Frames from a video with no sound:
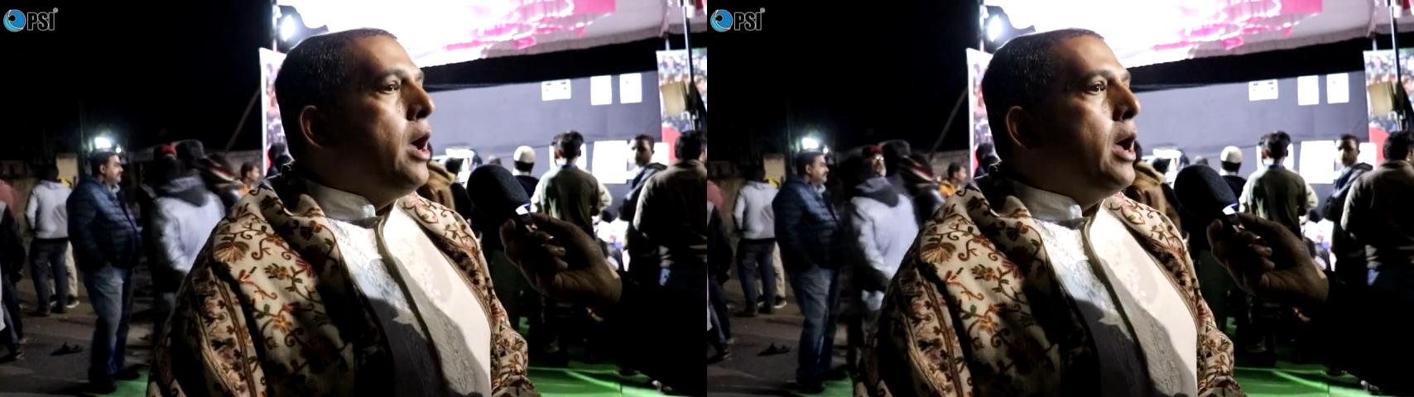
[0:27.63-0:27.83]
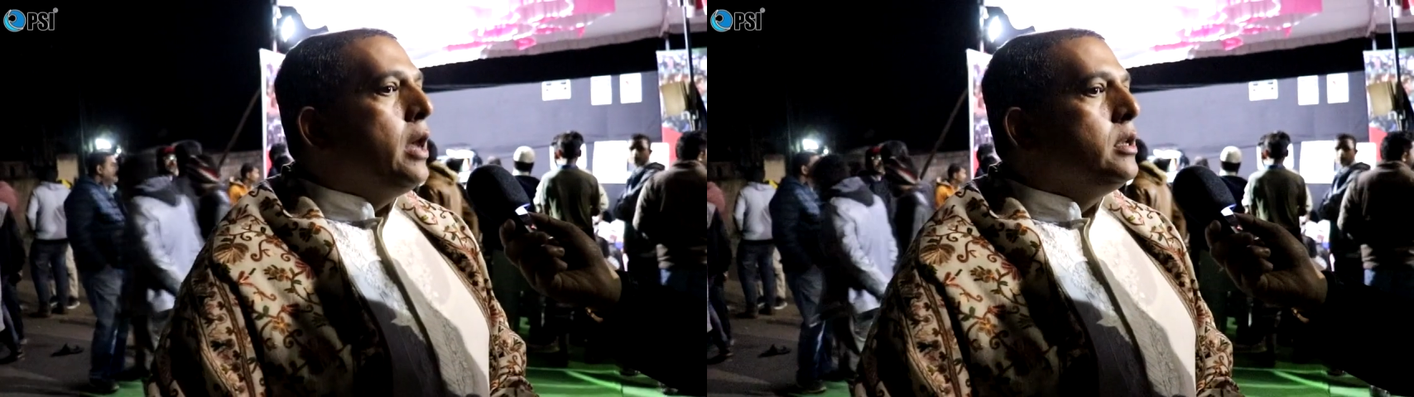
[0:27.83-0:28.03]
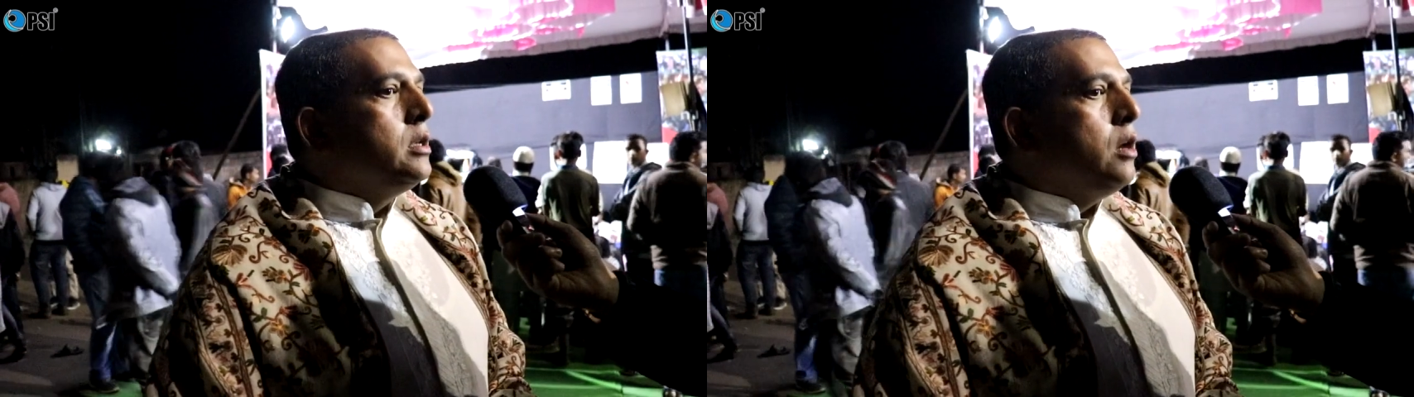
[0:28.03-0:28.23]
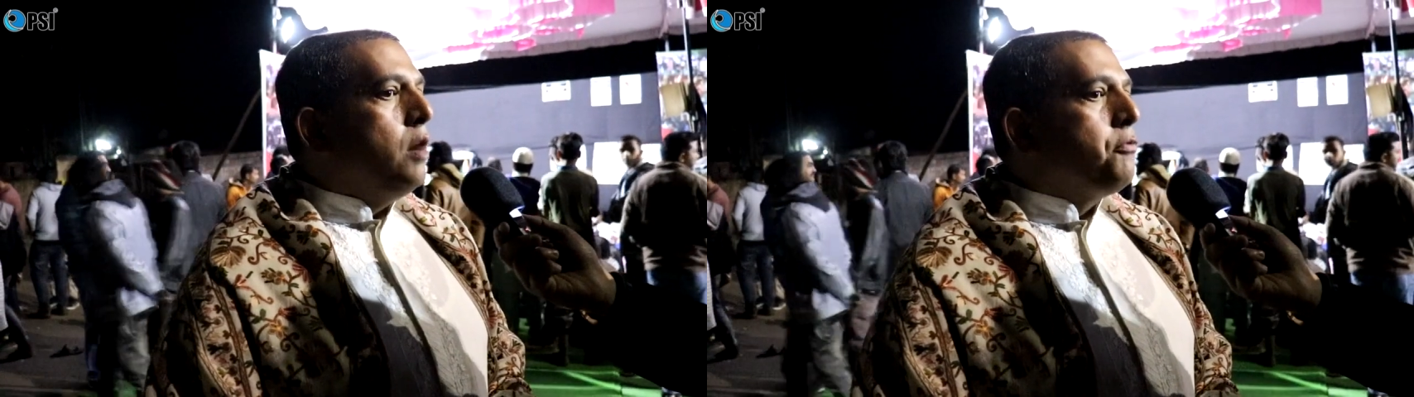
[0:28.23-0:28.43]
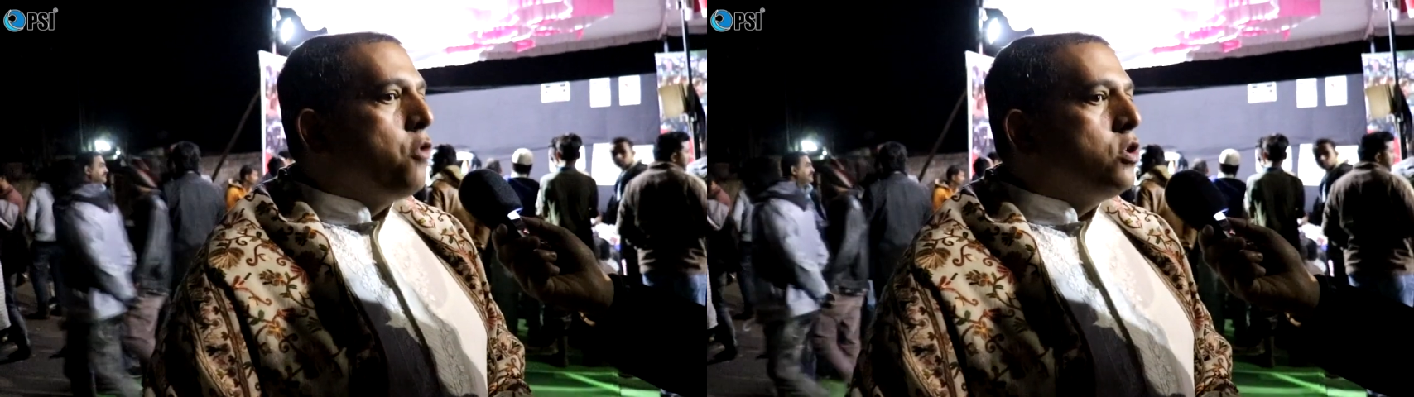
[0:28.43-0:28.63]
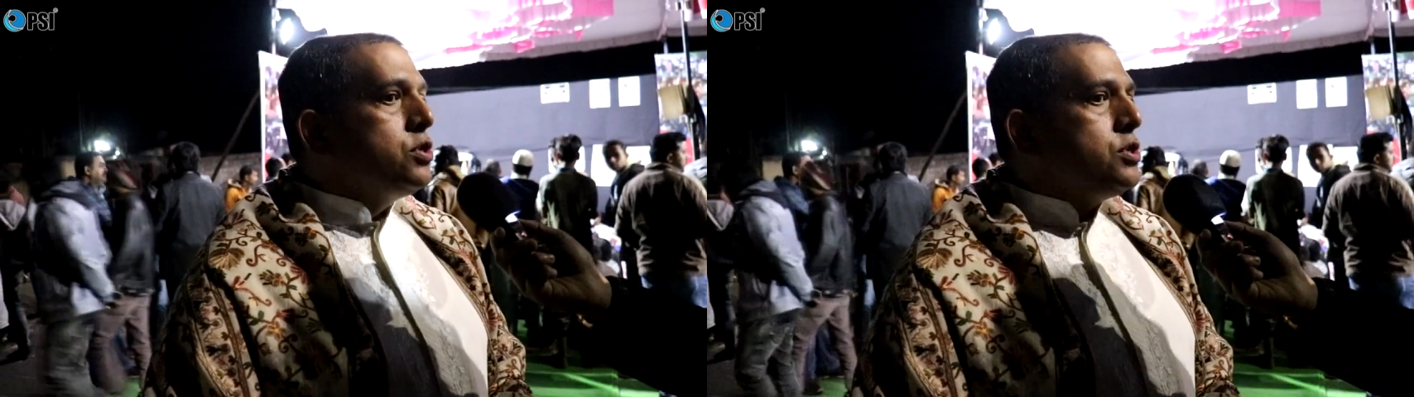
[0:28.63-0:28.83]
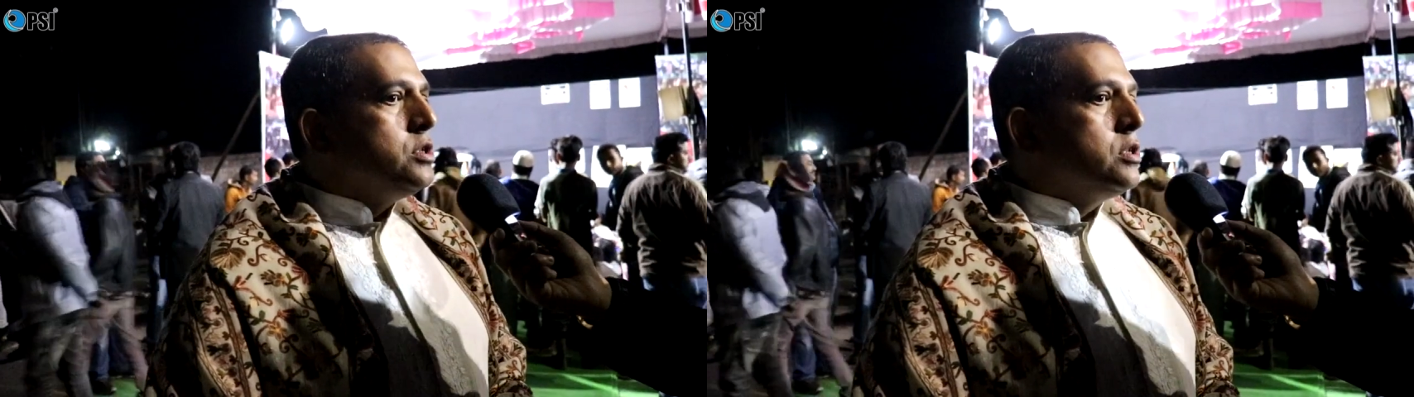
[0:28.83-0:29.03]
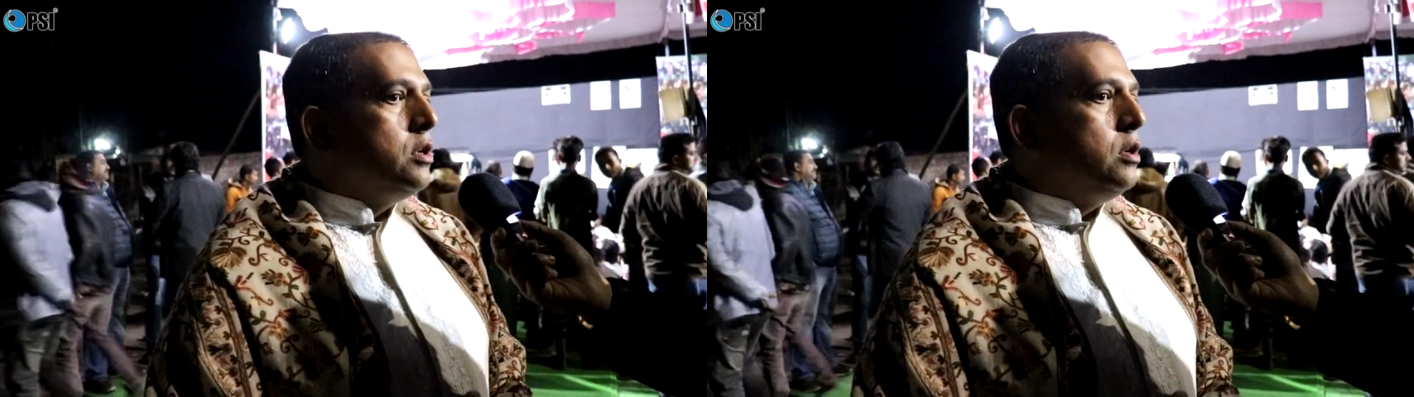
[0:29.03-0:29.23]
And of
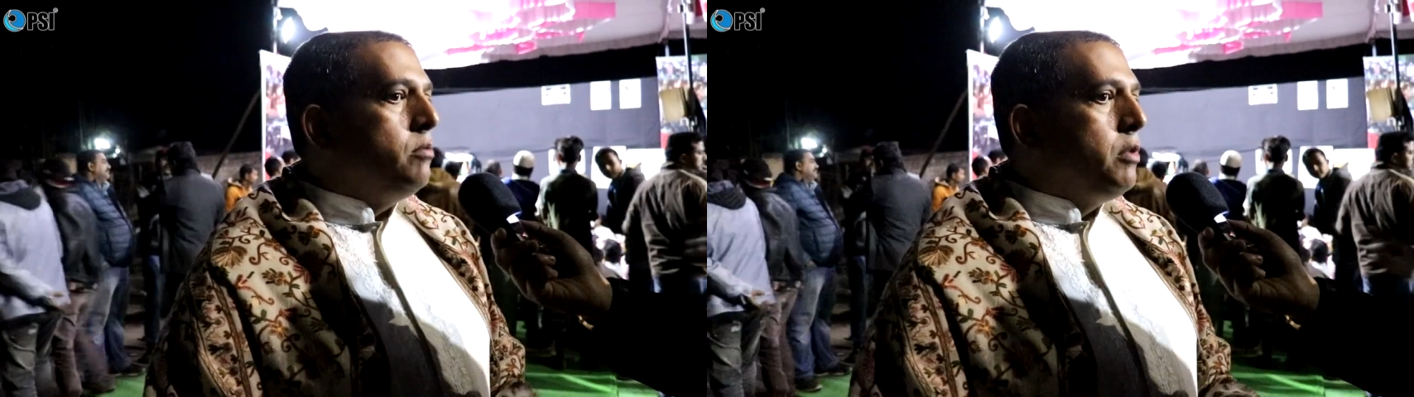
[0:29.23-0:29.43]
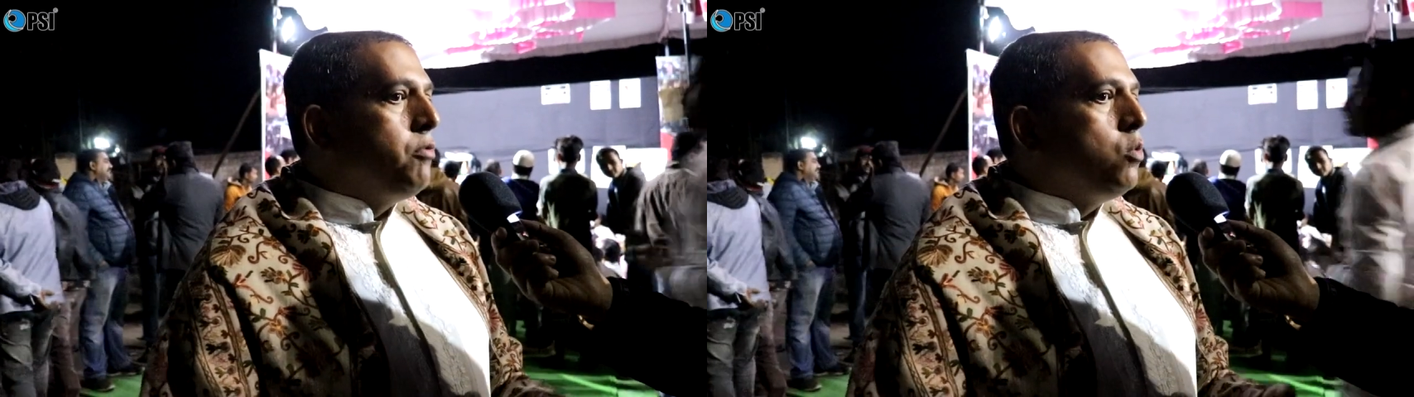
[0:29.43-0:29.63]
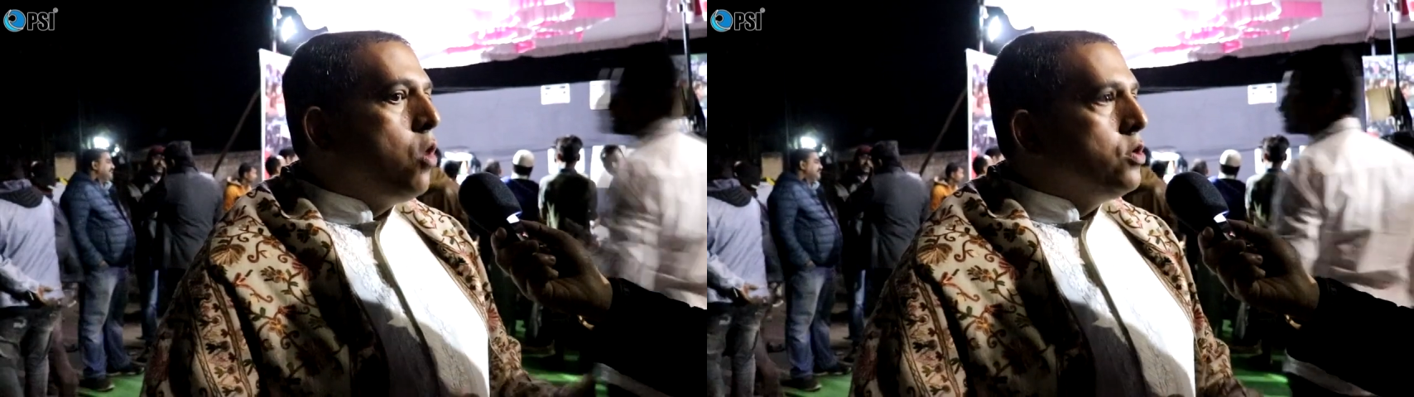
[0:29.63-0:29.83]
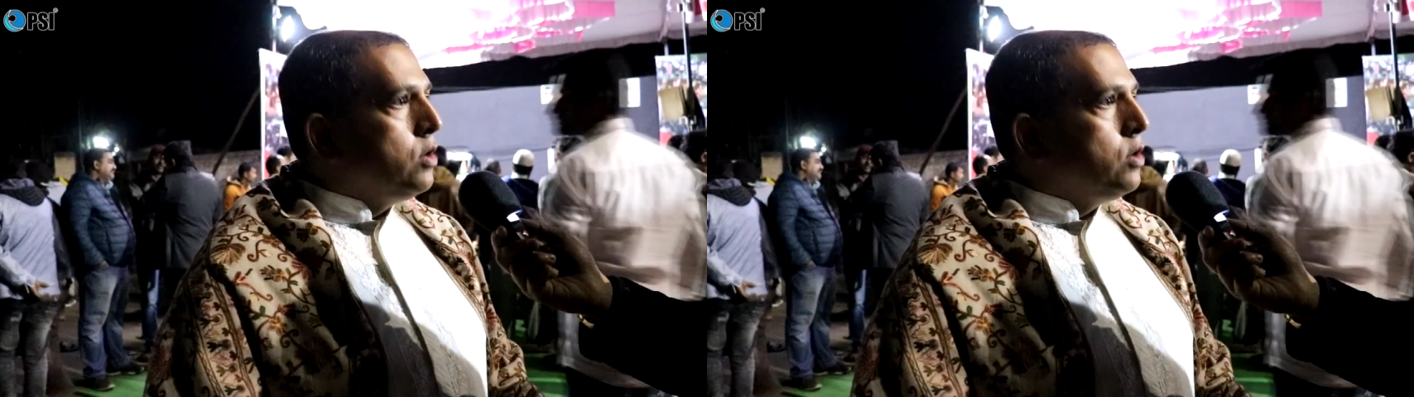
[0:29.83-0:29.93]
course, if you want